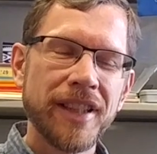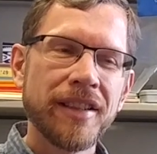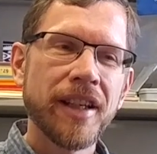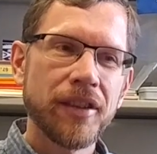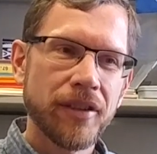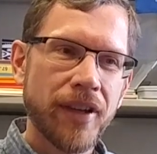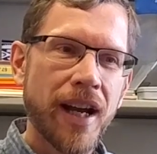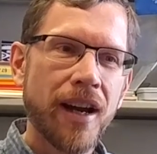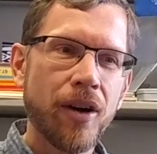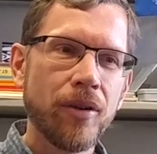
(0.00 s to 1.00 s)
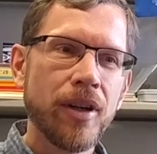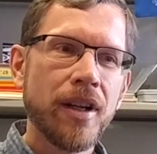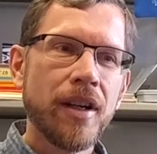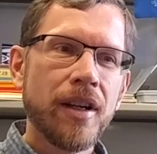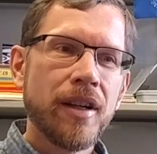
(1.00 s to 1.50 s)
details of how
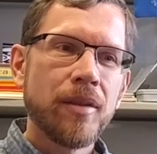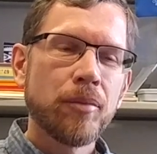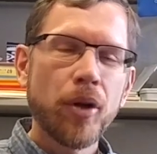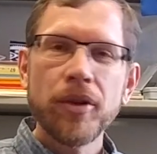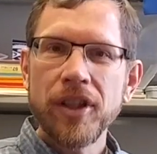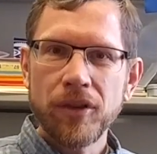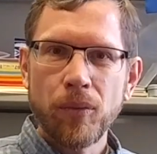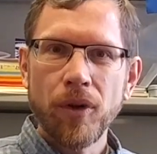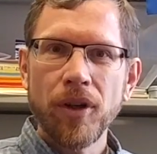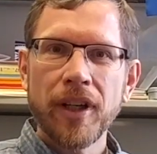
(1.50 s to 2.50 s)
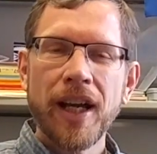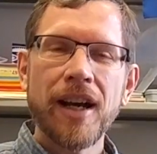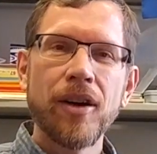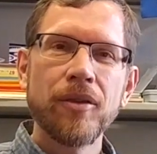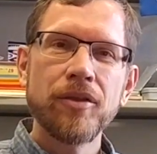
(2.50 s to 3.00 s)
proteins work,
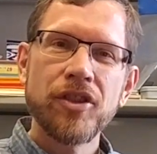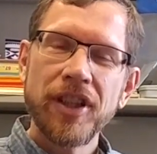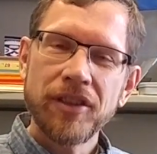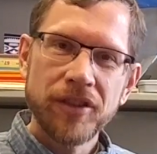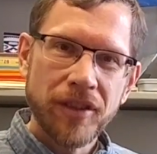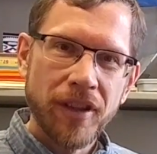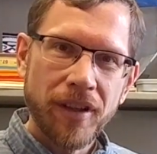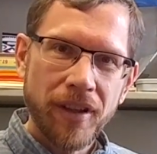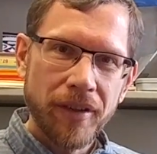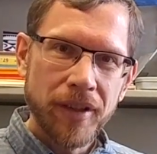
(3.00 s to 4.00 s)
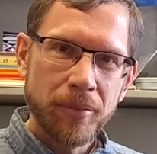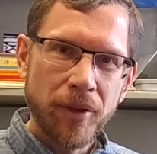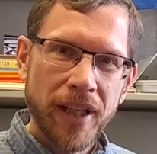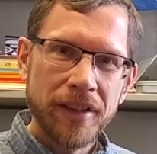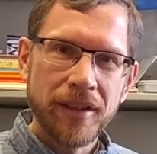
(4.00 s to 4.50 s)
how genes are
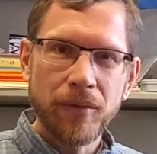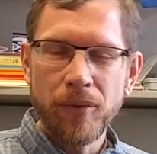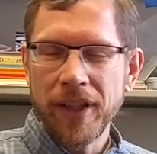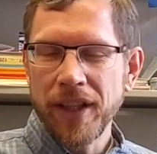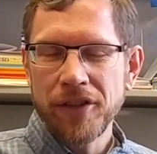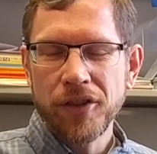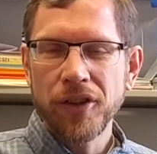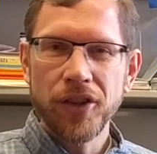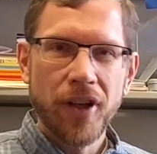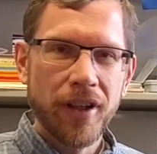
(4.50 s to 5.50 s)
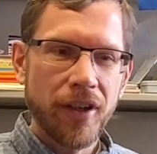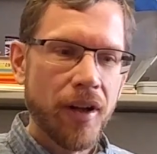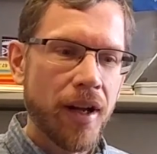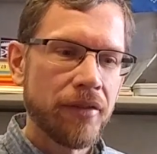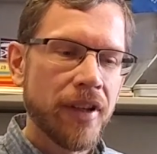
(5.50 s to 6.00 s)
expressed, and when that's turned on and
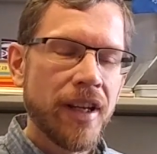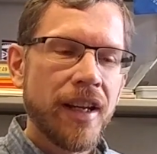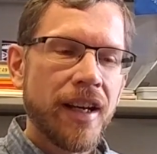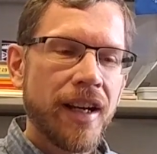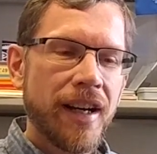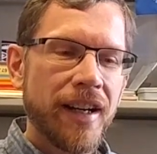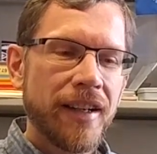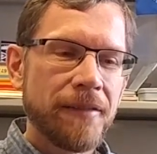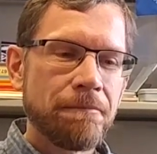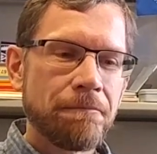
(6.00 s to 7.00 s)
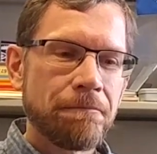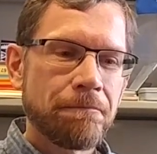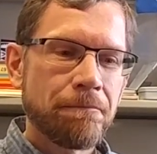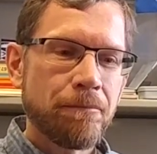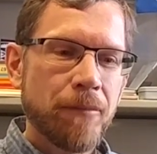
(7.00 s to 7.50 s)
off,
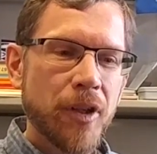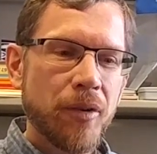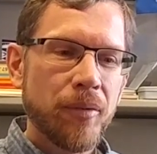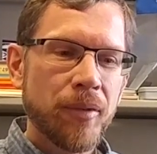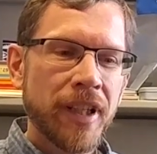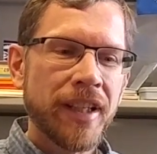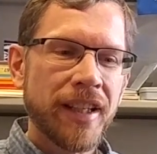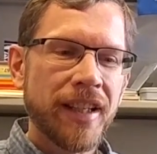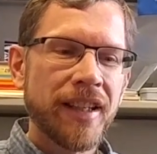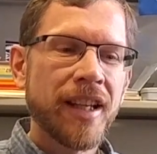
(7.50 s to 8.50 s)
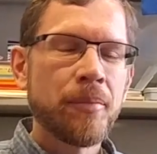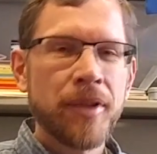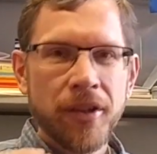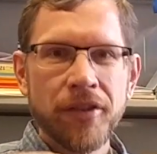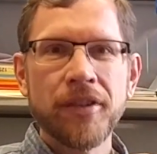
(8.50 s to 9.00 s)
really that
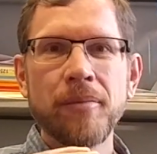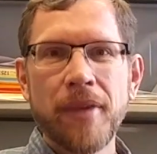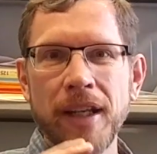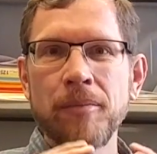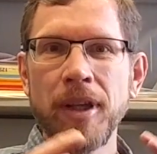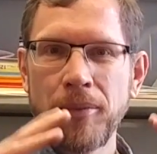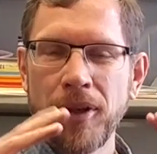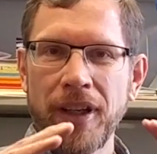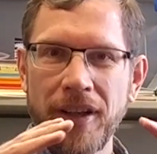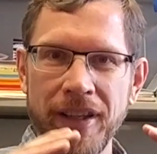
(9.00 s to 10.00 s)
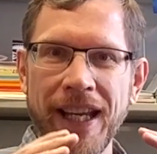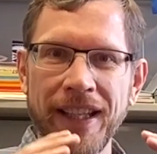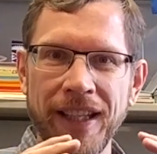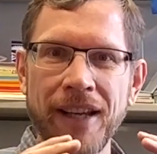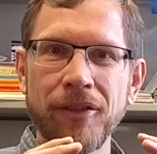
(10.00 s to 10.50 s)
appeals to many people on
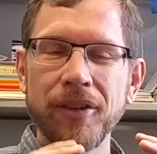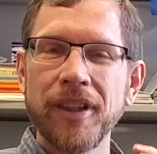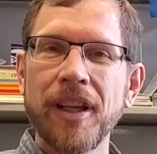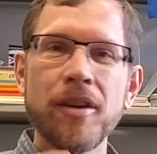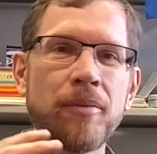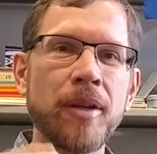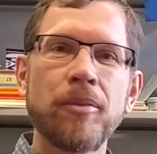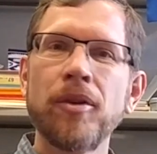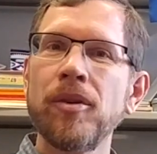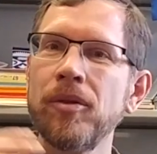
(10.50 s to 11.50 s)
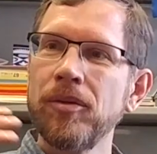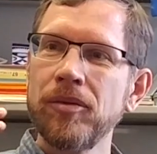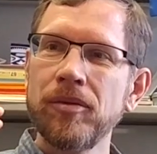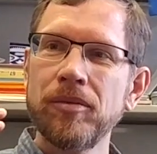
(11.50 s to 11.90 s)
that level. And other people,